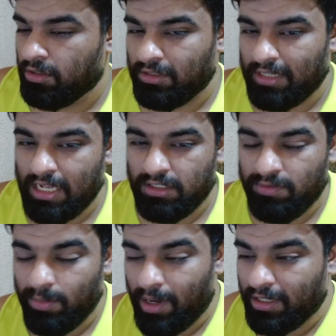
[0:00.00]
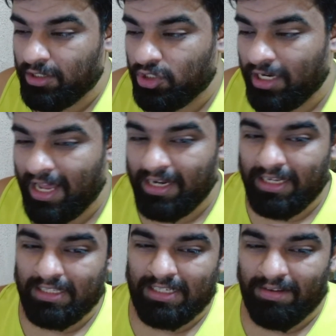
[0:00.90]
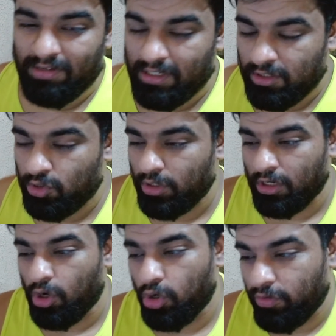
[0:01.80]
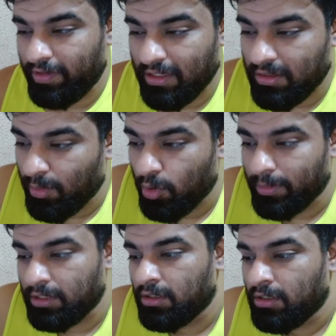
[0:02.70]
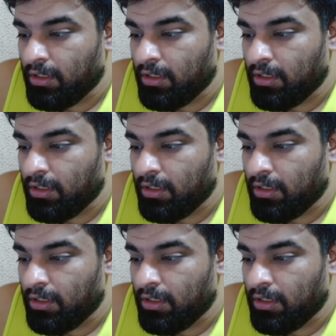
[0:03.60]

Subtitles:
Transfer market shenanigans. Everton's doing a lot of it at the moment.